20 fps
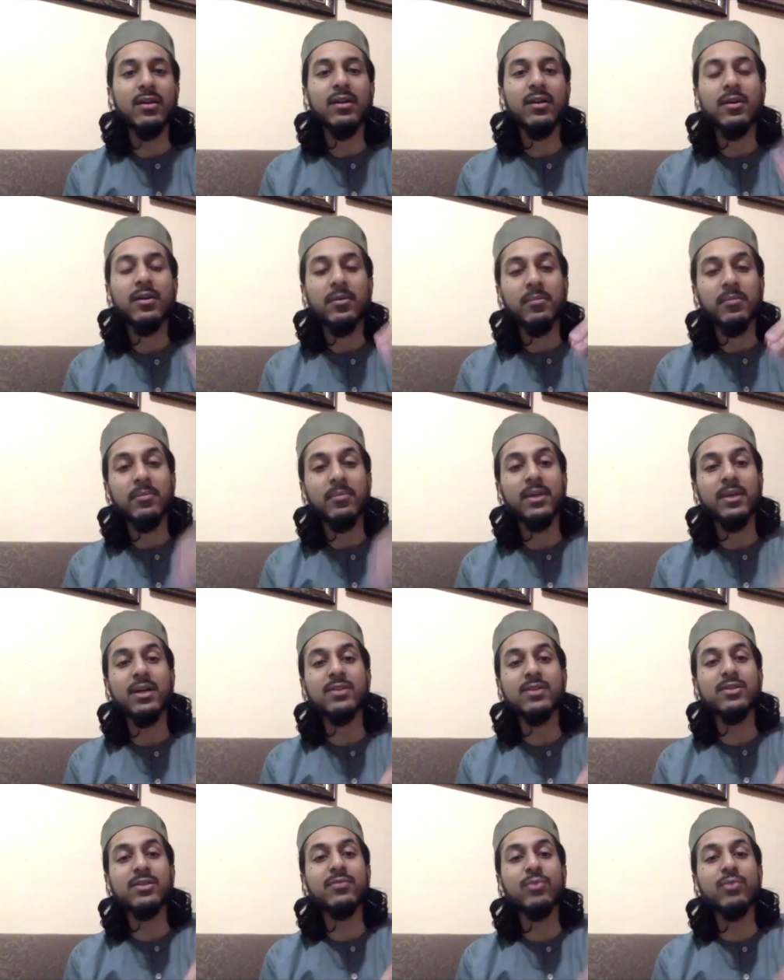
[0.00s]
Because
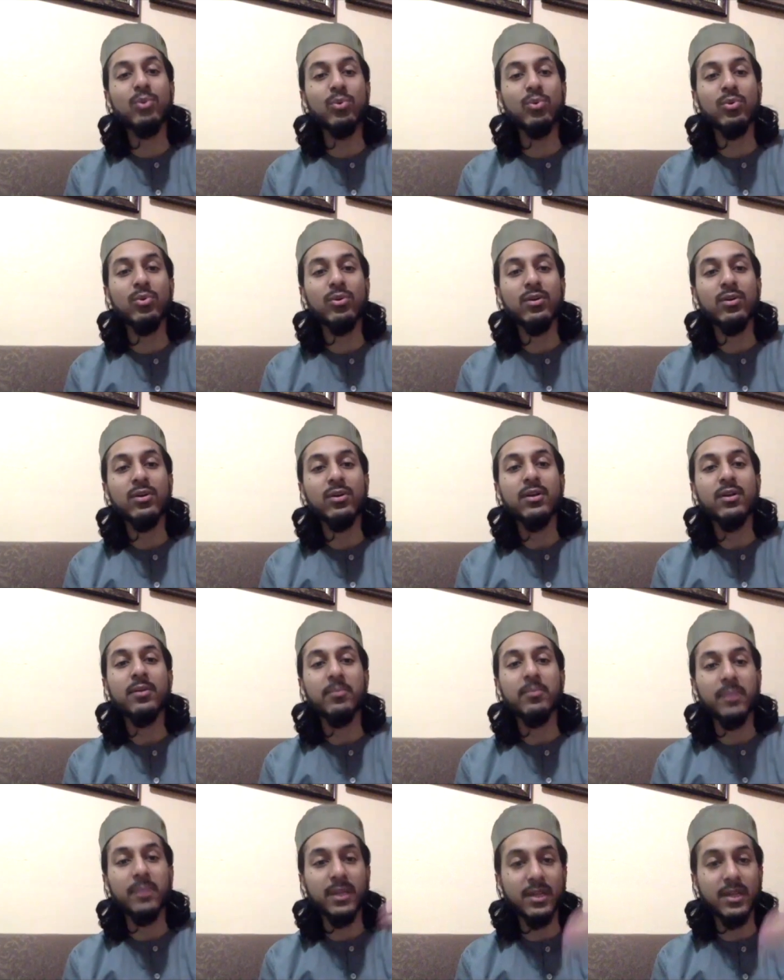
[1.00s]
of who?
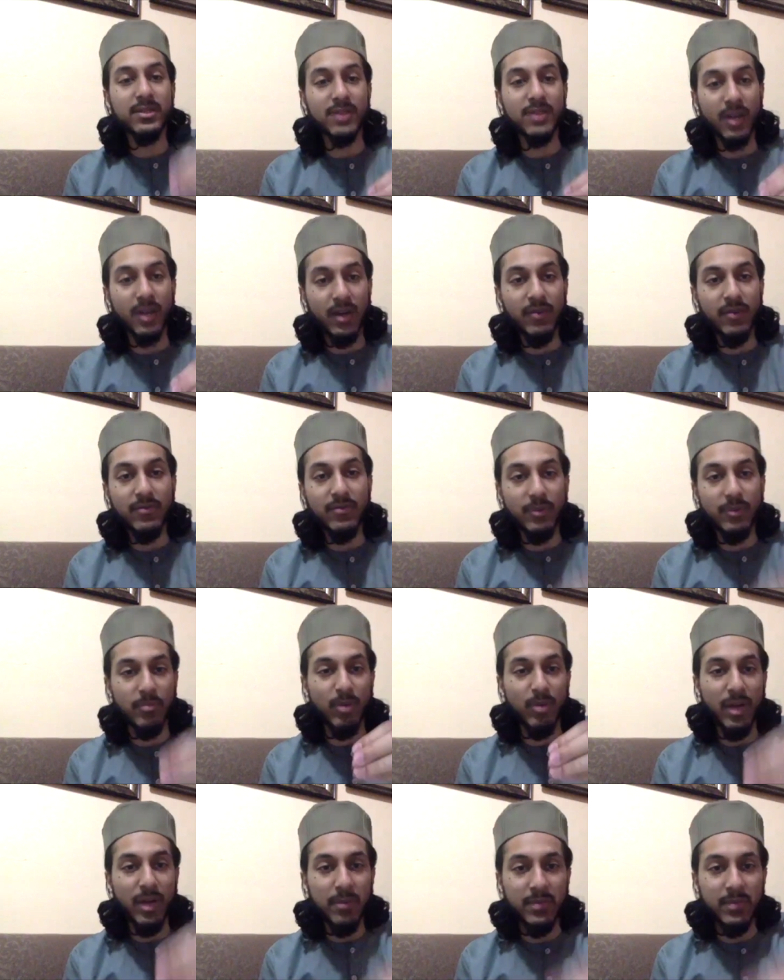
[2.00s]
Because of
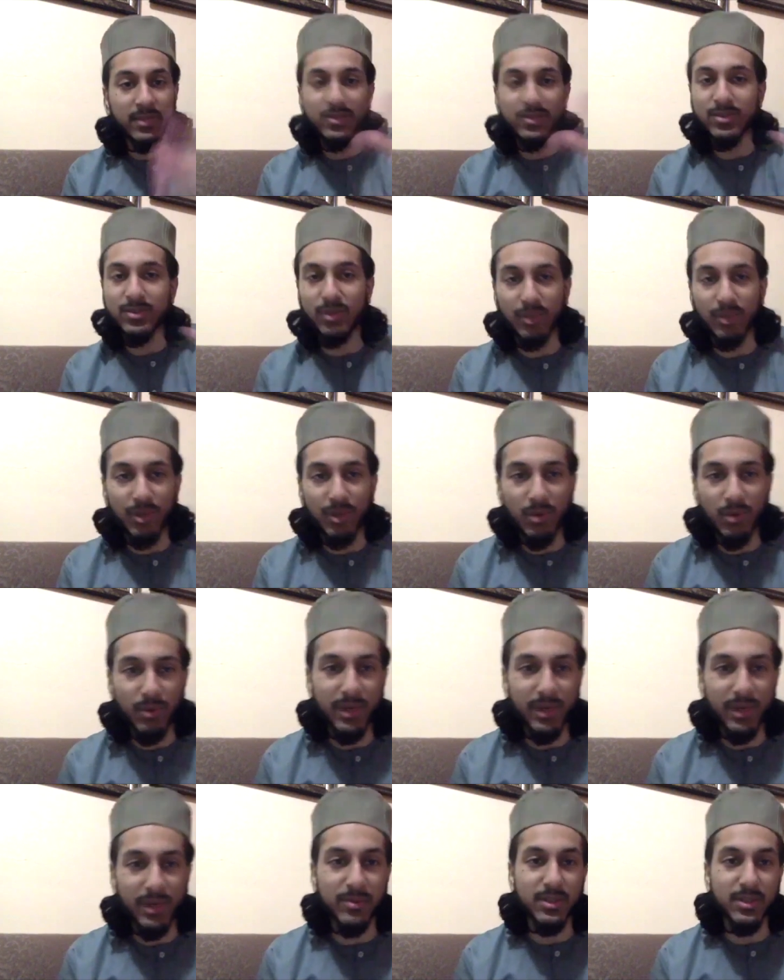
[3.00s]
Muhammad sallallahu alaihi
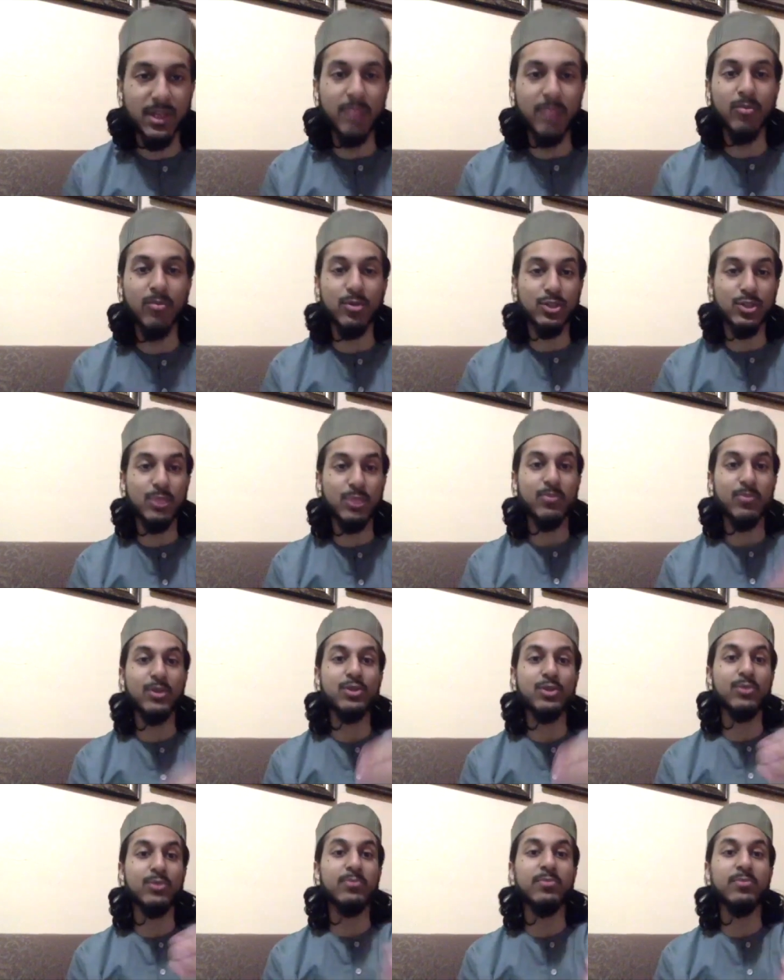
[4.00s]
wasallam,
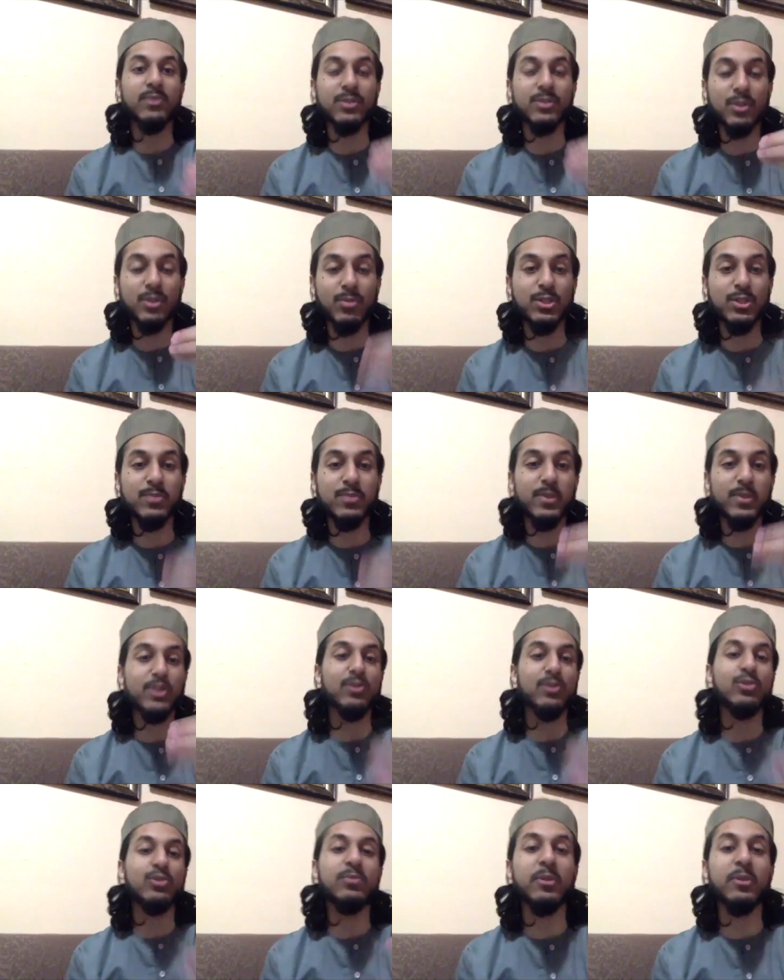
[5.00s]
or someone special
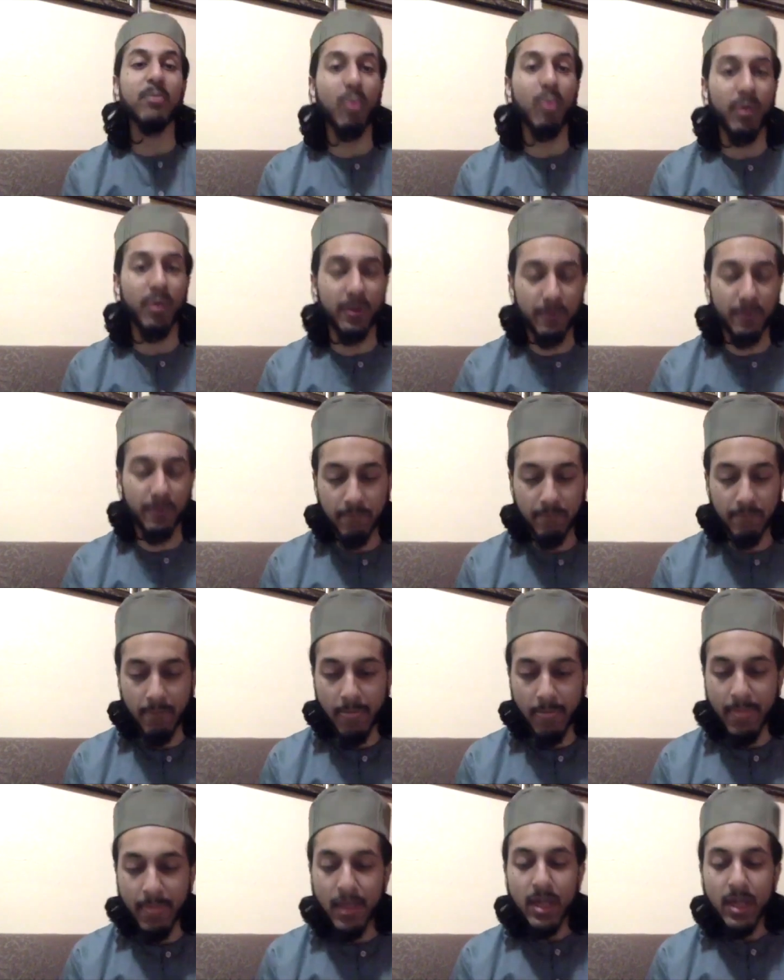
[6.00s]
to be born.
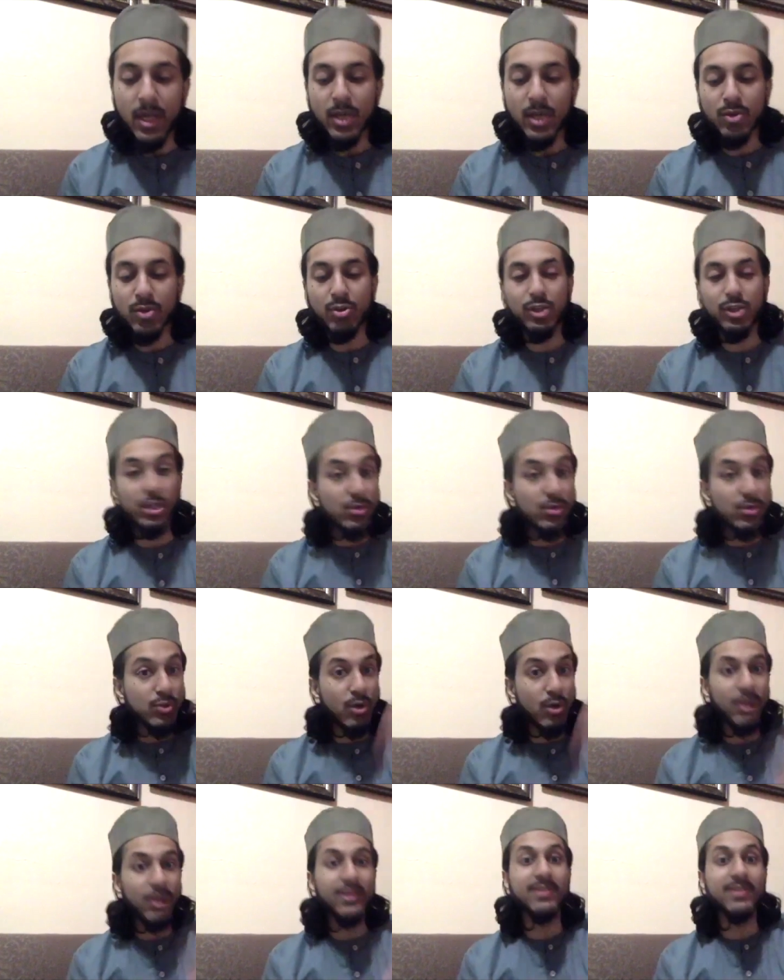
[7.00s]
So she saw
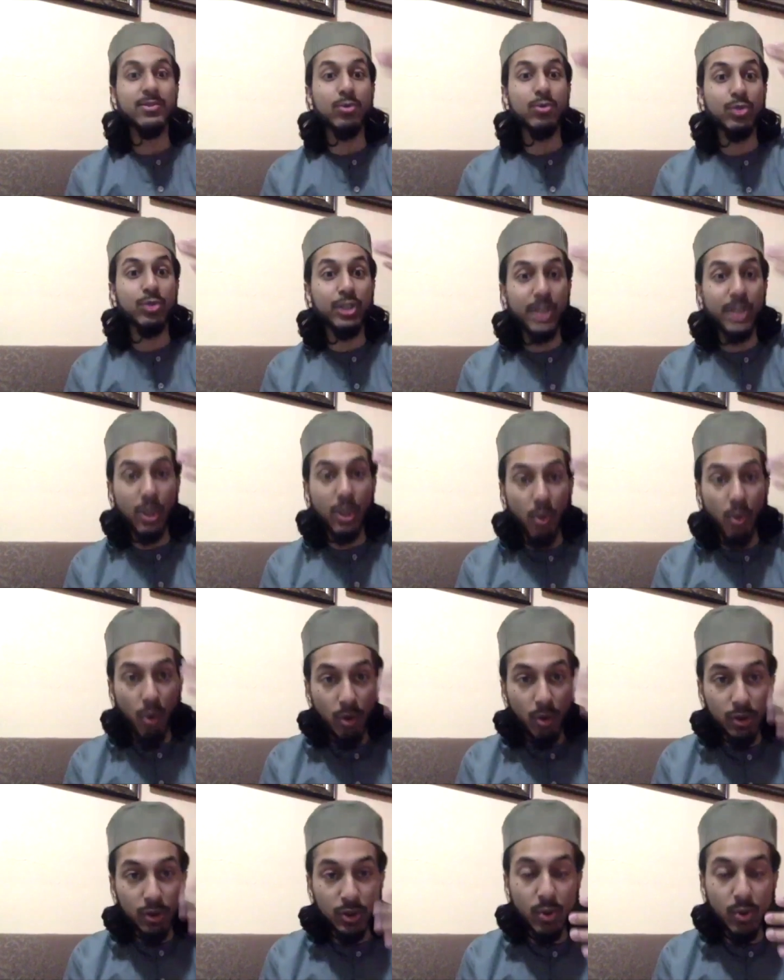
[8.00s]
this. So she
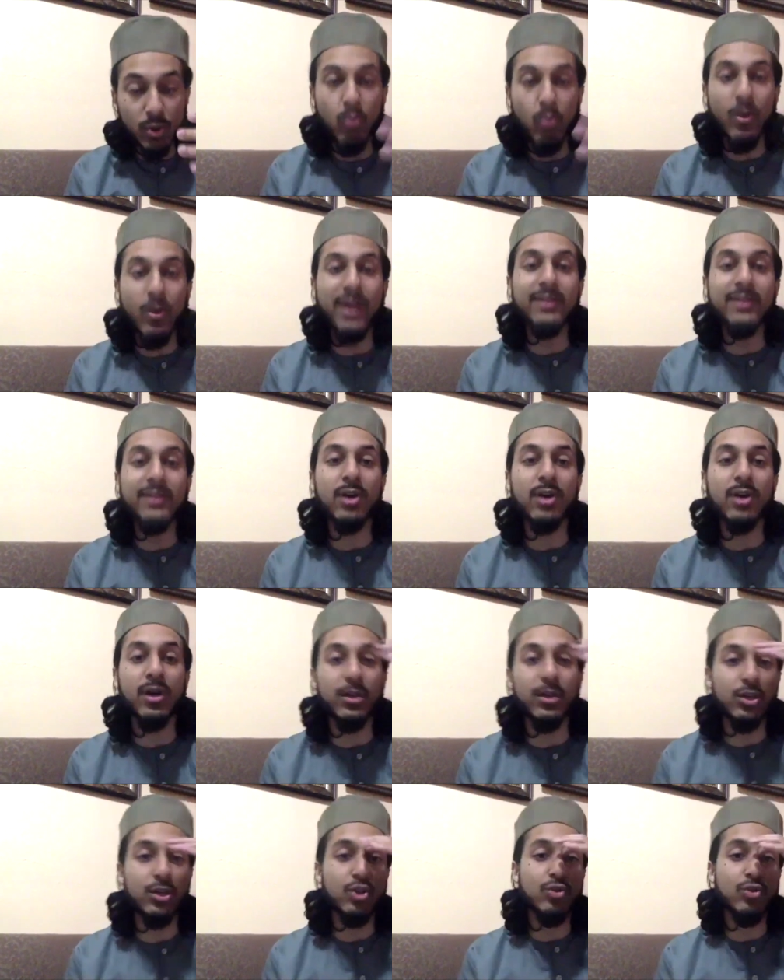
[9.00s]
also went on a
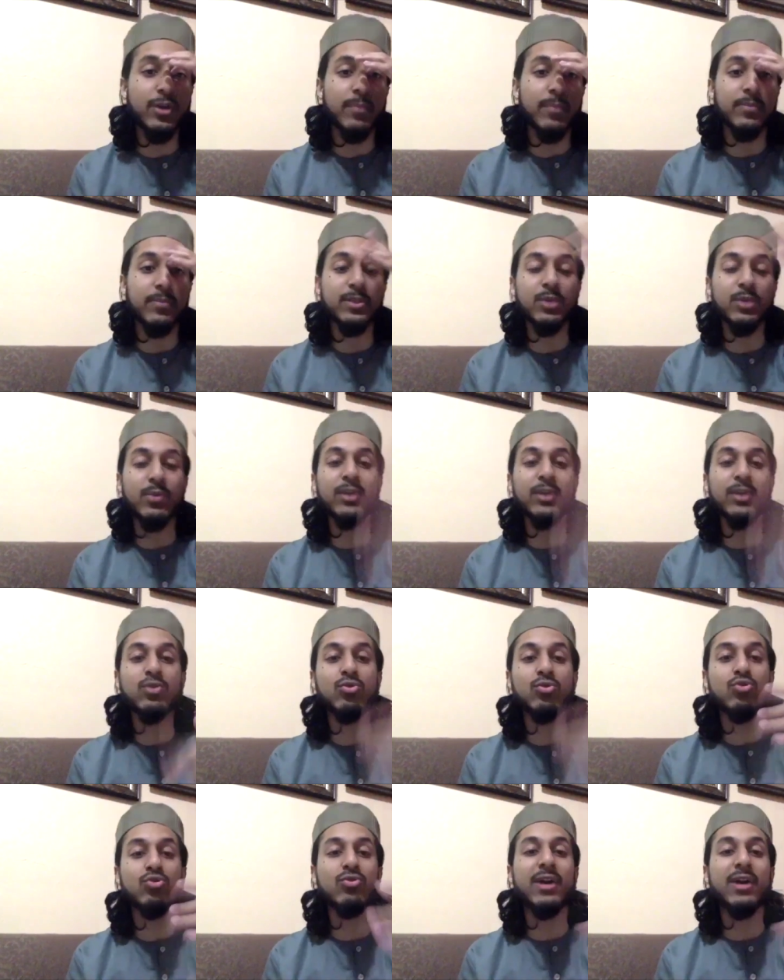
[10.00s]
trip. She went to
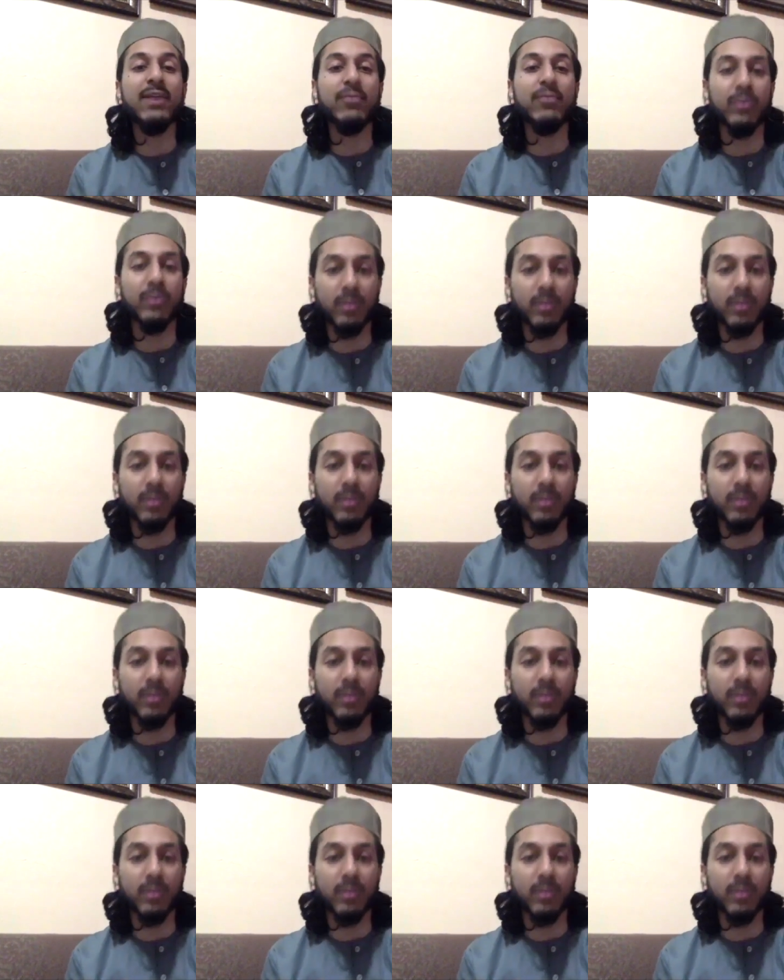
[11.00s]
travel.